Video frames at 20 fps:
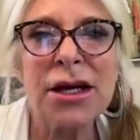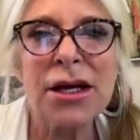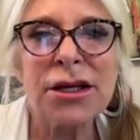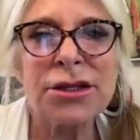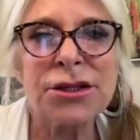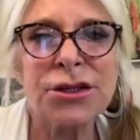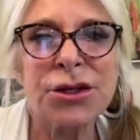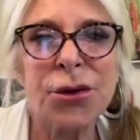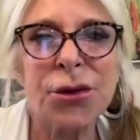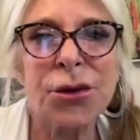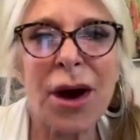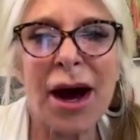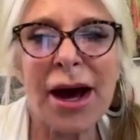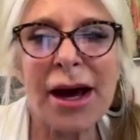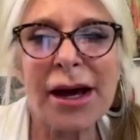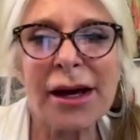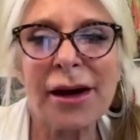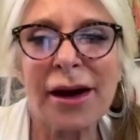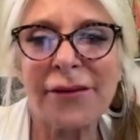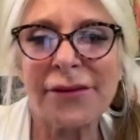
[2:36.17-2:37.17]
So
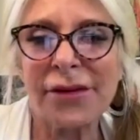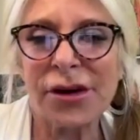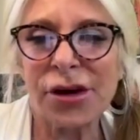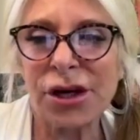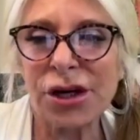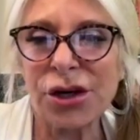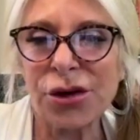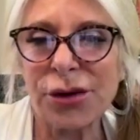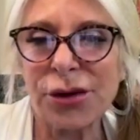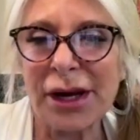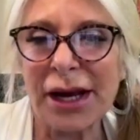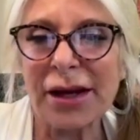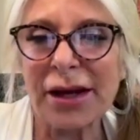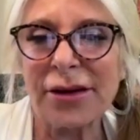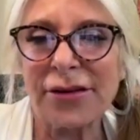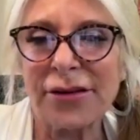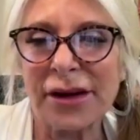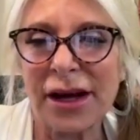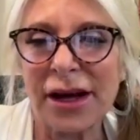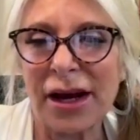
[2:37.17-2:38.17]
I got very
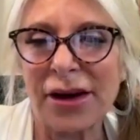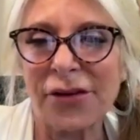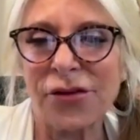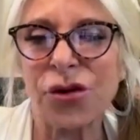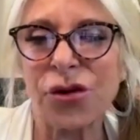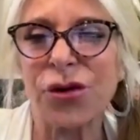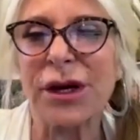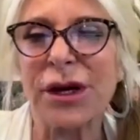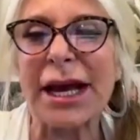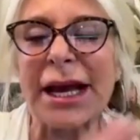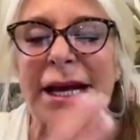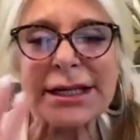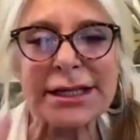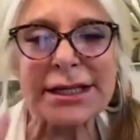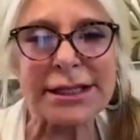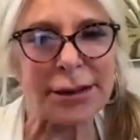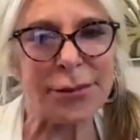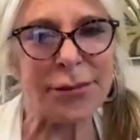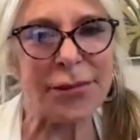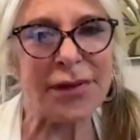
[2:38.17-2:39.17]
creative to kind of create
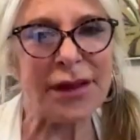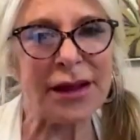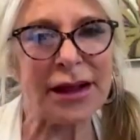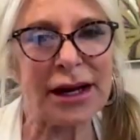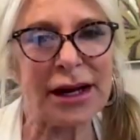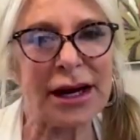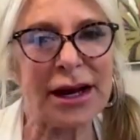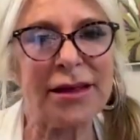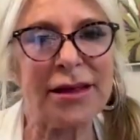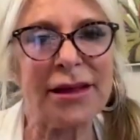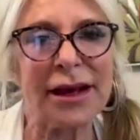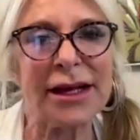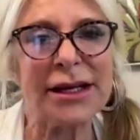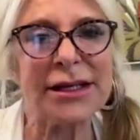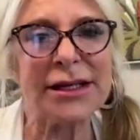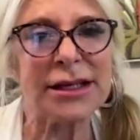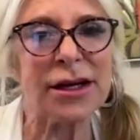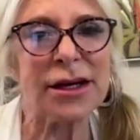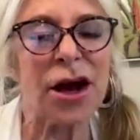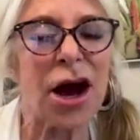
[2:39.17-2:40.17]
something that I think
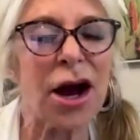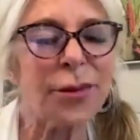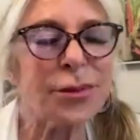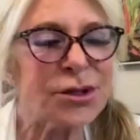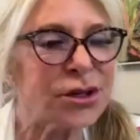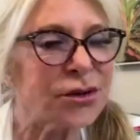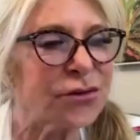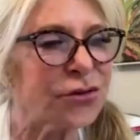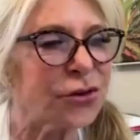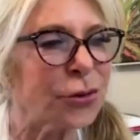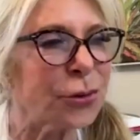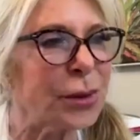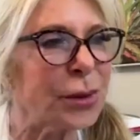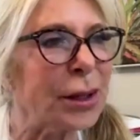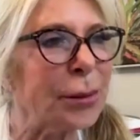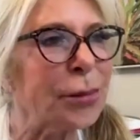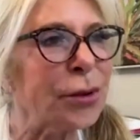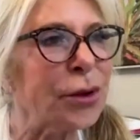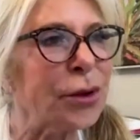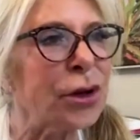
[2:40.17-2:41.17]
is an option for
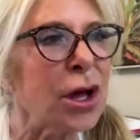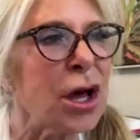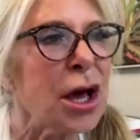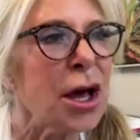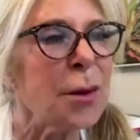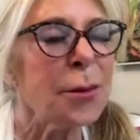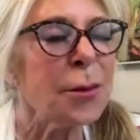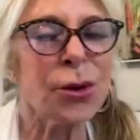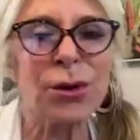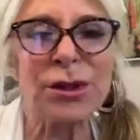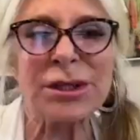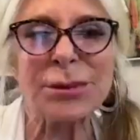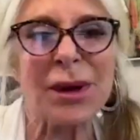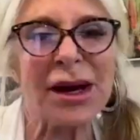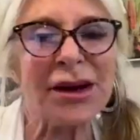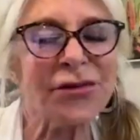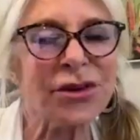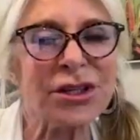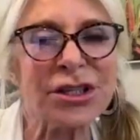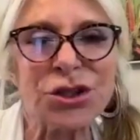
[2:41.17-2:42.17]
people. But it was
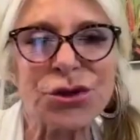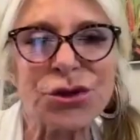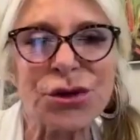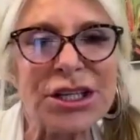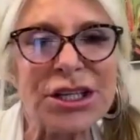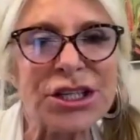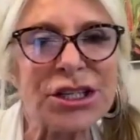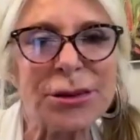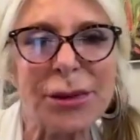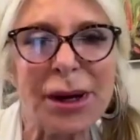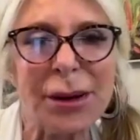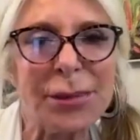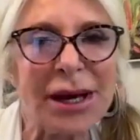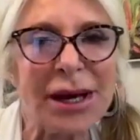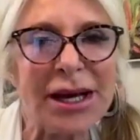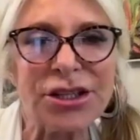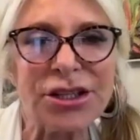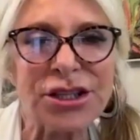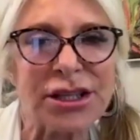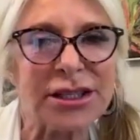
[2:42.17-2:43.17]
my frustration of my
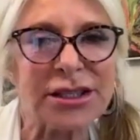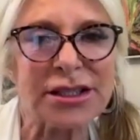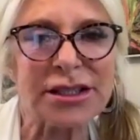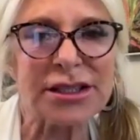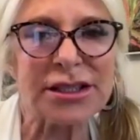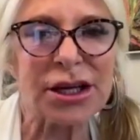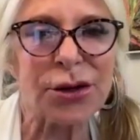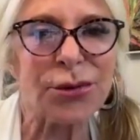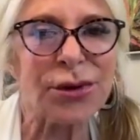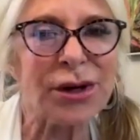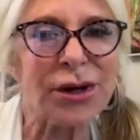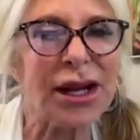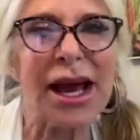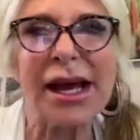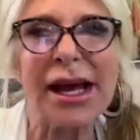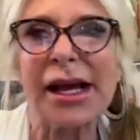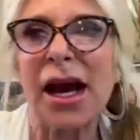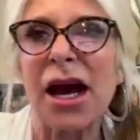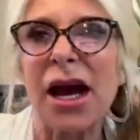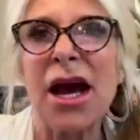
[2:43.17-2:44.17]
patients that were
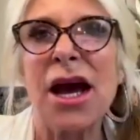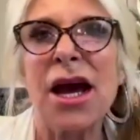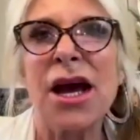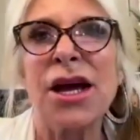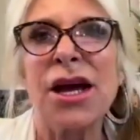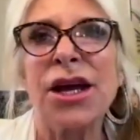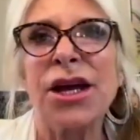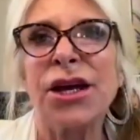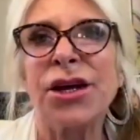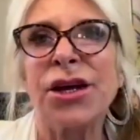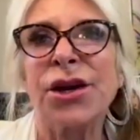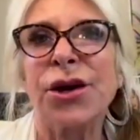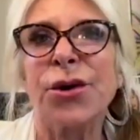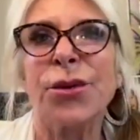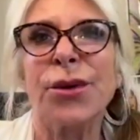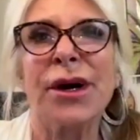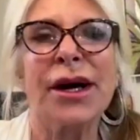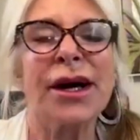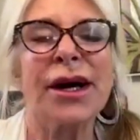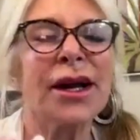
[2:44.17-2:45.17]
like, you know
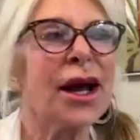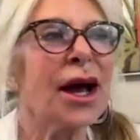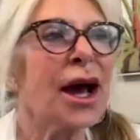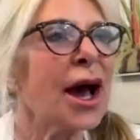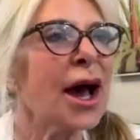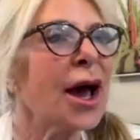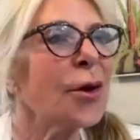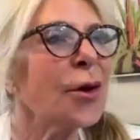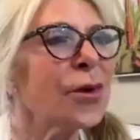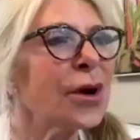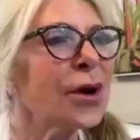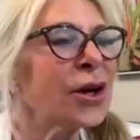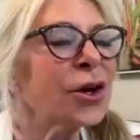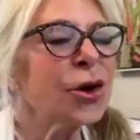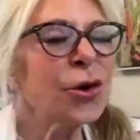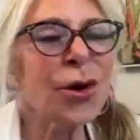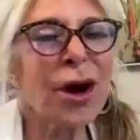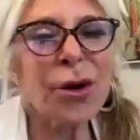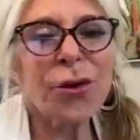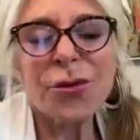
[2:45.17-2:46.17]
what? I want to
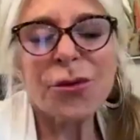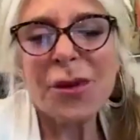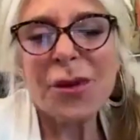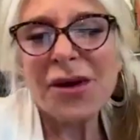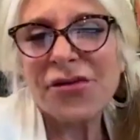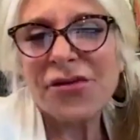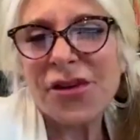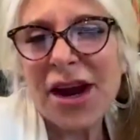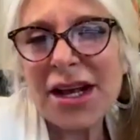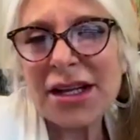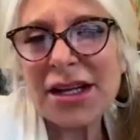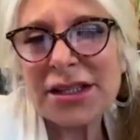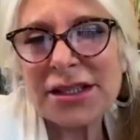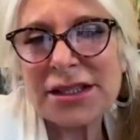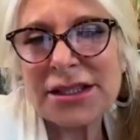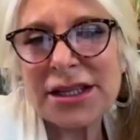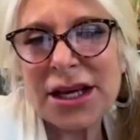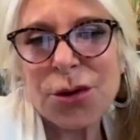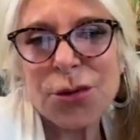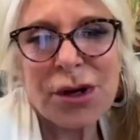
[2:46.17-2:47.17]
go out with my
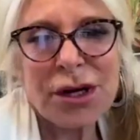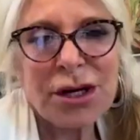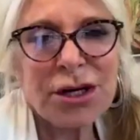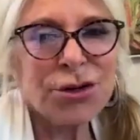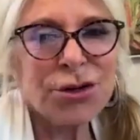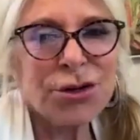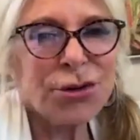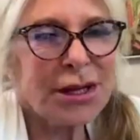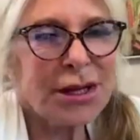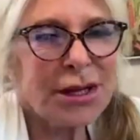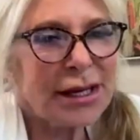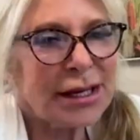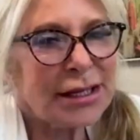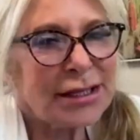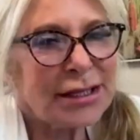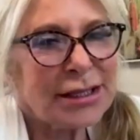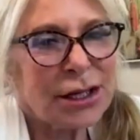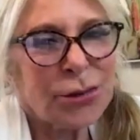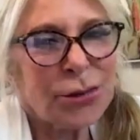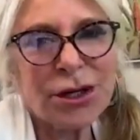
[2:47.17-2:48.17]
friends. I want to do
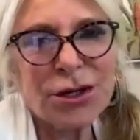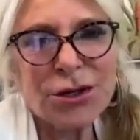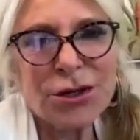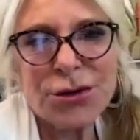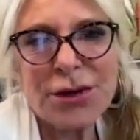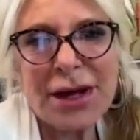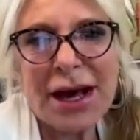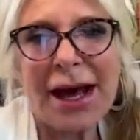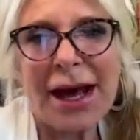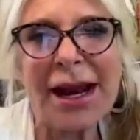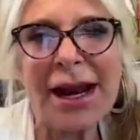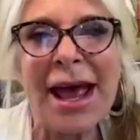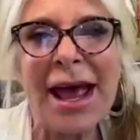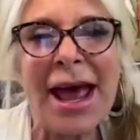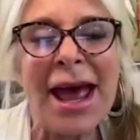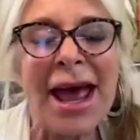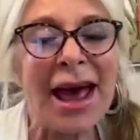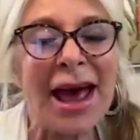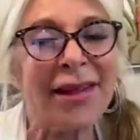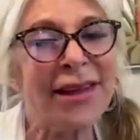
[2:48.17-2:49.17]
things. I want to do that.
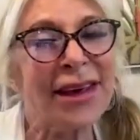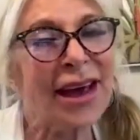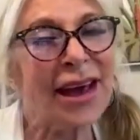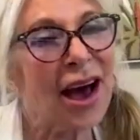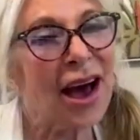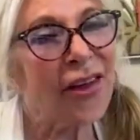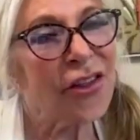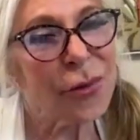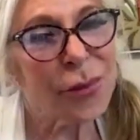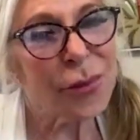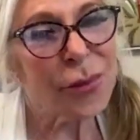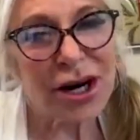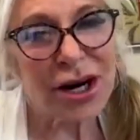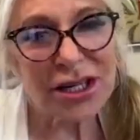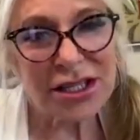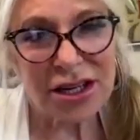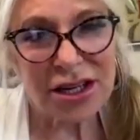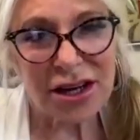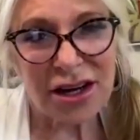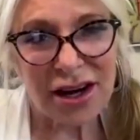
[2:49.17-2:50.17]
And the other
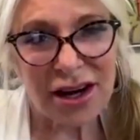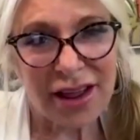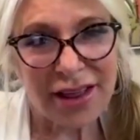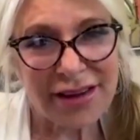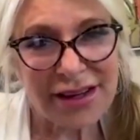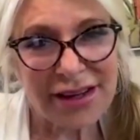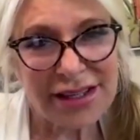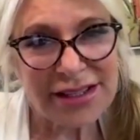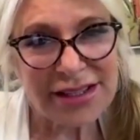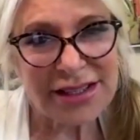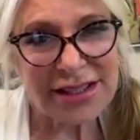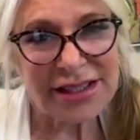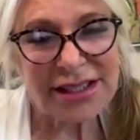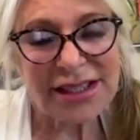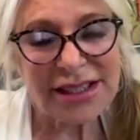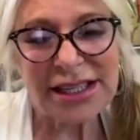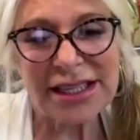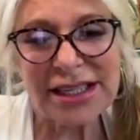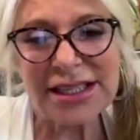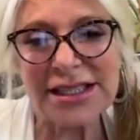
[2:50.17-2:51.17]
part to all of this
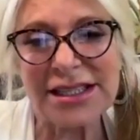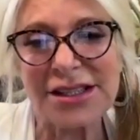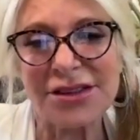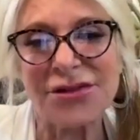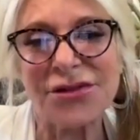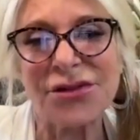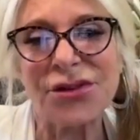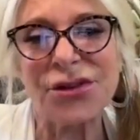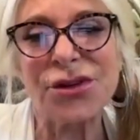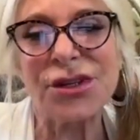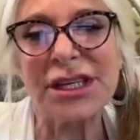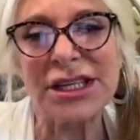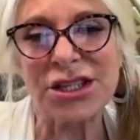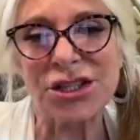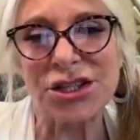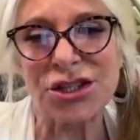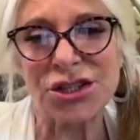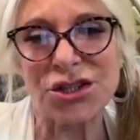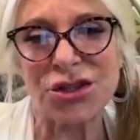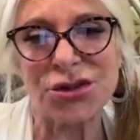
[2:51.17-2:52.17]
is the food
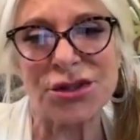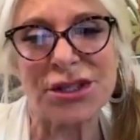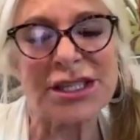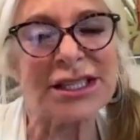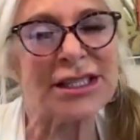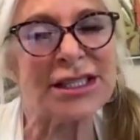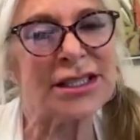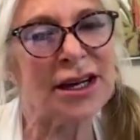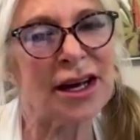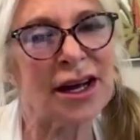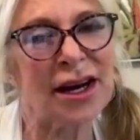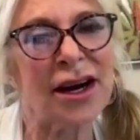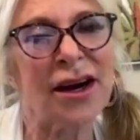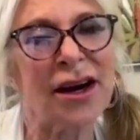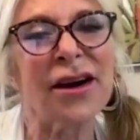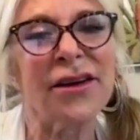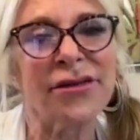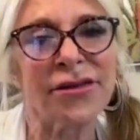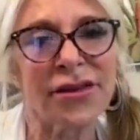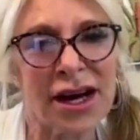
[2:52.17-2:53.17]
industry is not
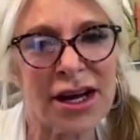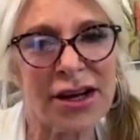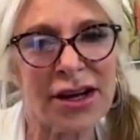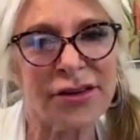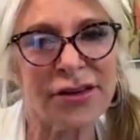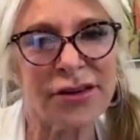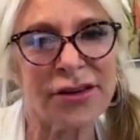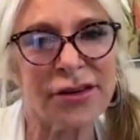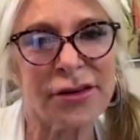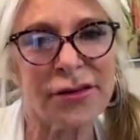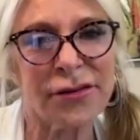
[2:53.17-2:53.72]
our friend.